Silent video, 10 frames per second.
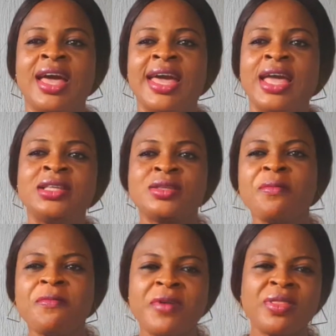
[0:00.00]
it's
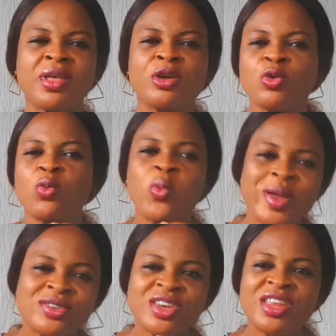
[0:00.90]
something that you
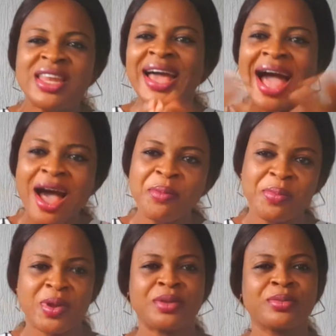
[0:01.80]
wish it didn't
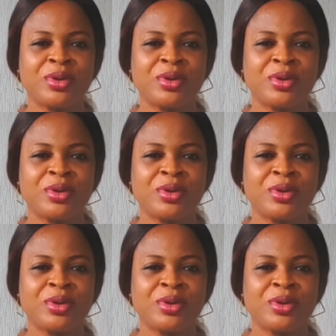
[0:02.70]
happen,